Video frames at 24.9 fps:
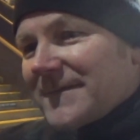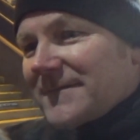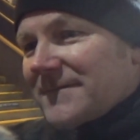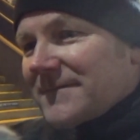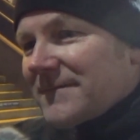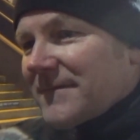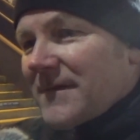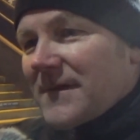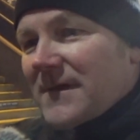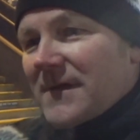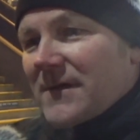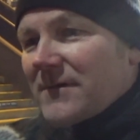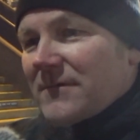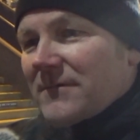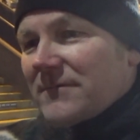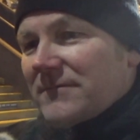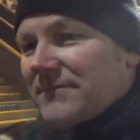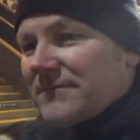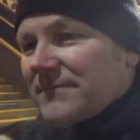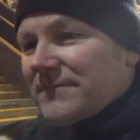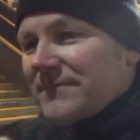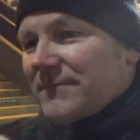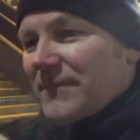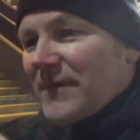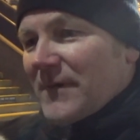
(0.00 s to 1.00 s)
Well,
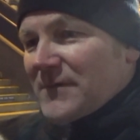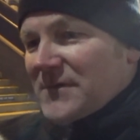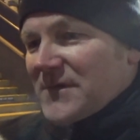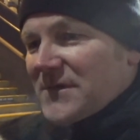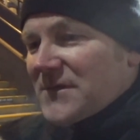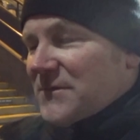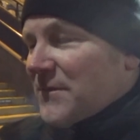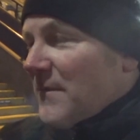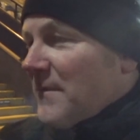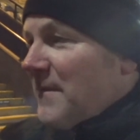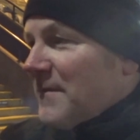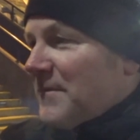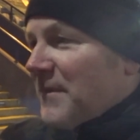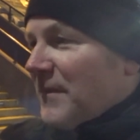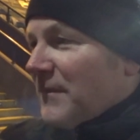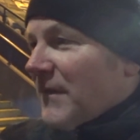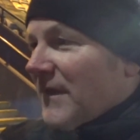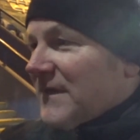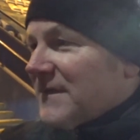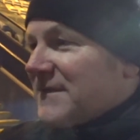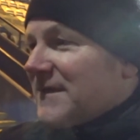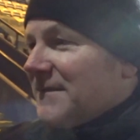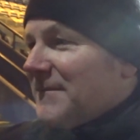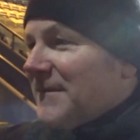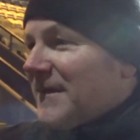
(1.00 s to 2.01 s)
it's a swimming pool
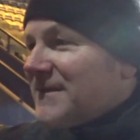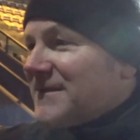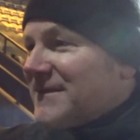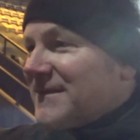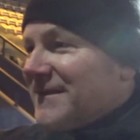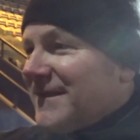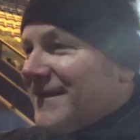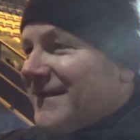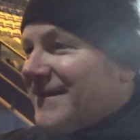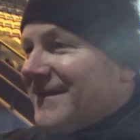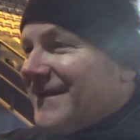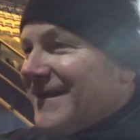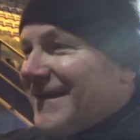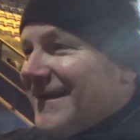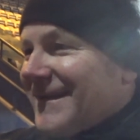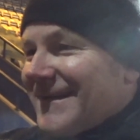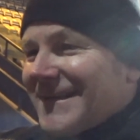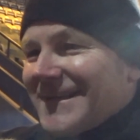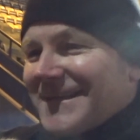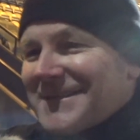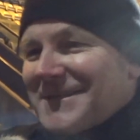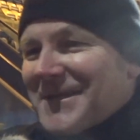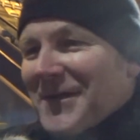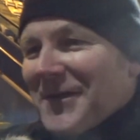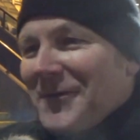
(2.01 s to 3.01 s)
last time I seen it.
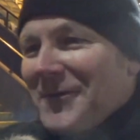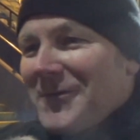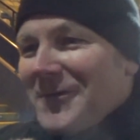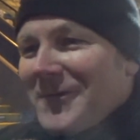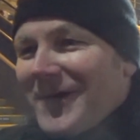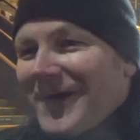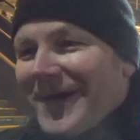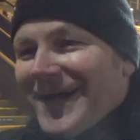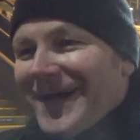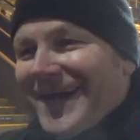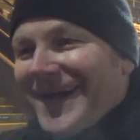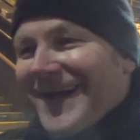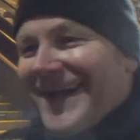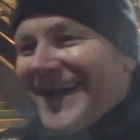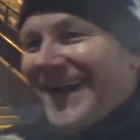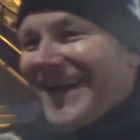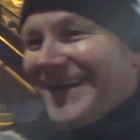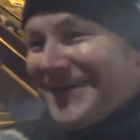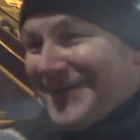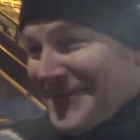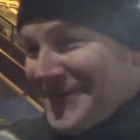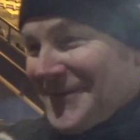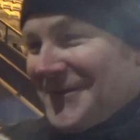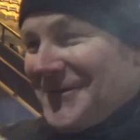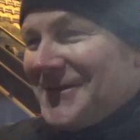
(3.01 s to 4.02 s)
So,
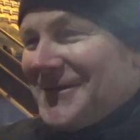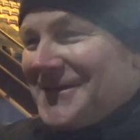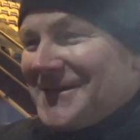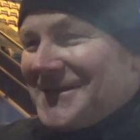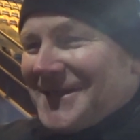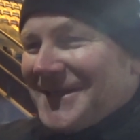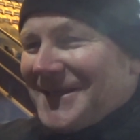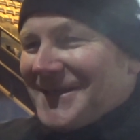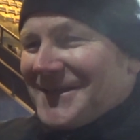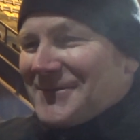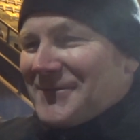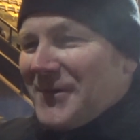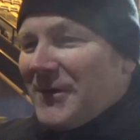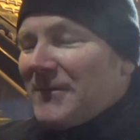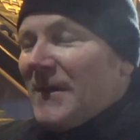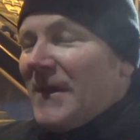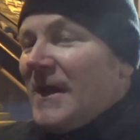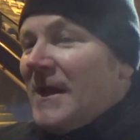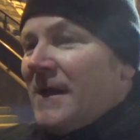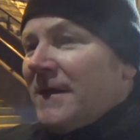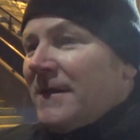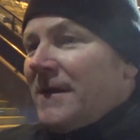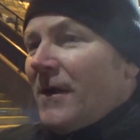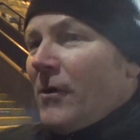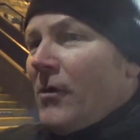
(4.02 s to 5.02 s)
you'd have seen it as well.
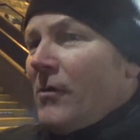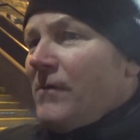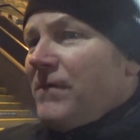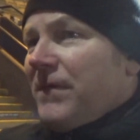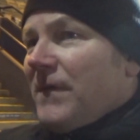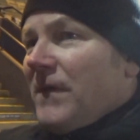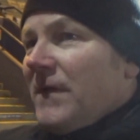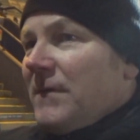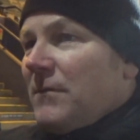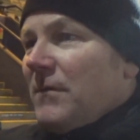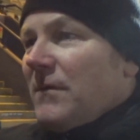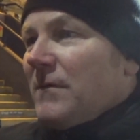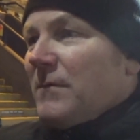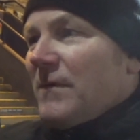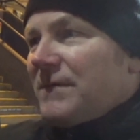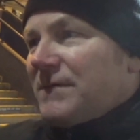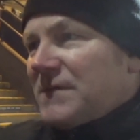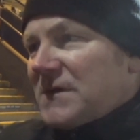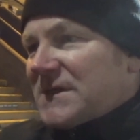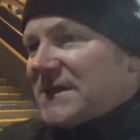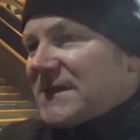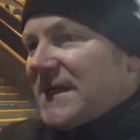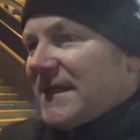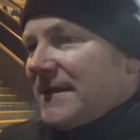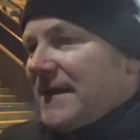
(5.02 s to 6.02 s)
Now, hopefully, we've
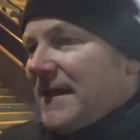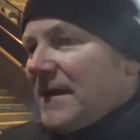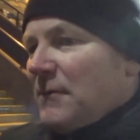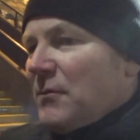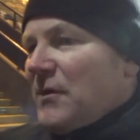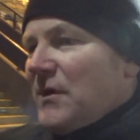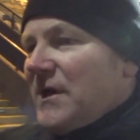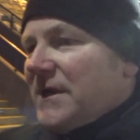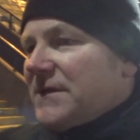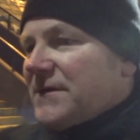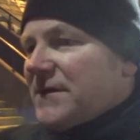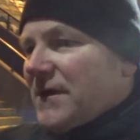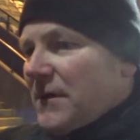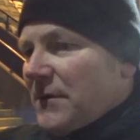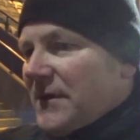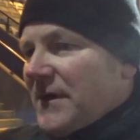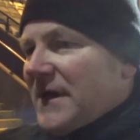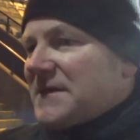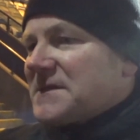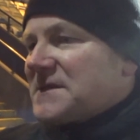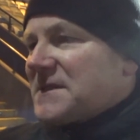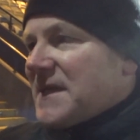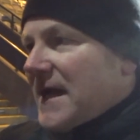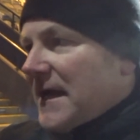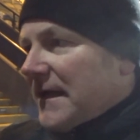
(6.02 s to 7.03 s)
just said there, we need to go
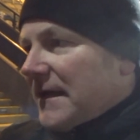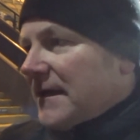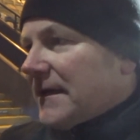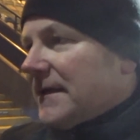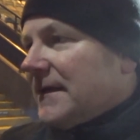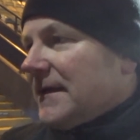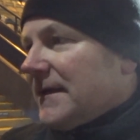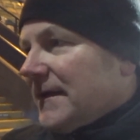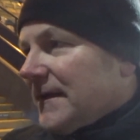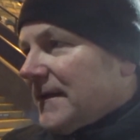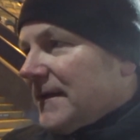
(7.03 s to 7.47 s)
again Saturday.